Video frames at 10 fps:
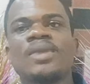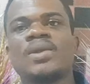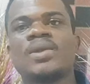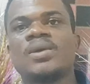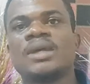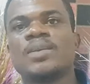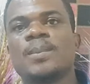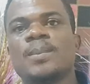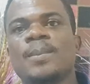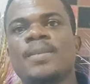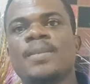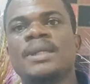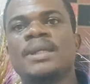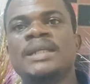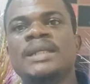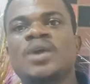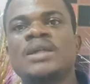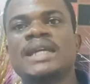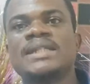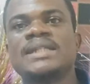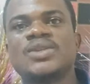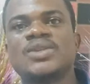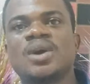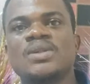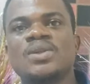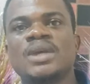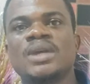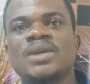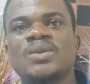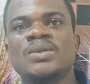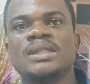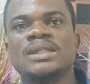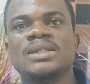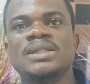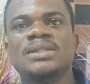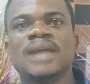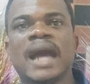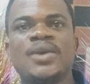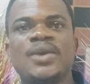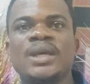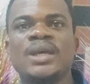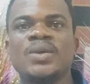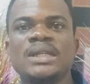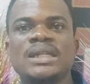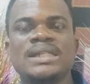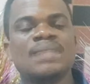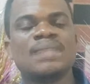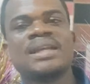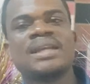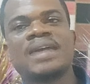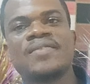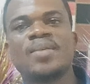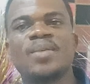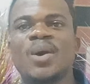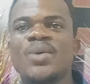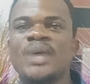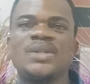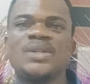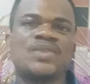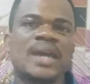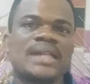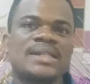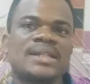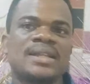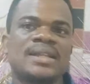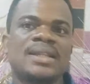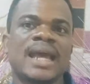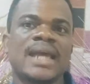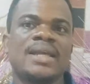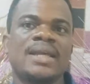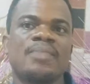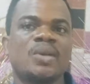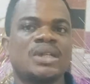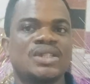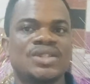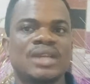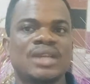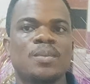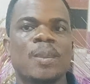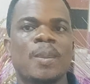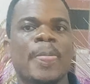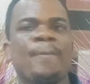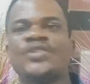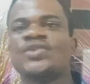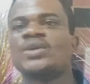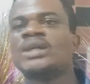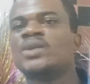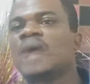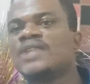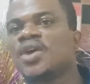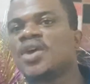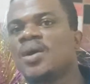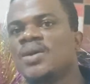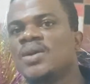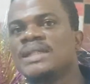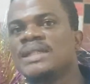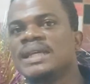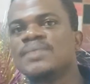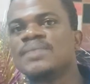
Okay. The content that you're also including, are you including it in a medical form, or you are just writing like a politician? So they look out for all those things.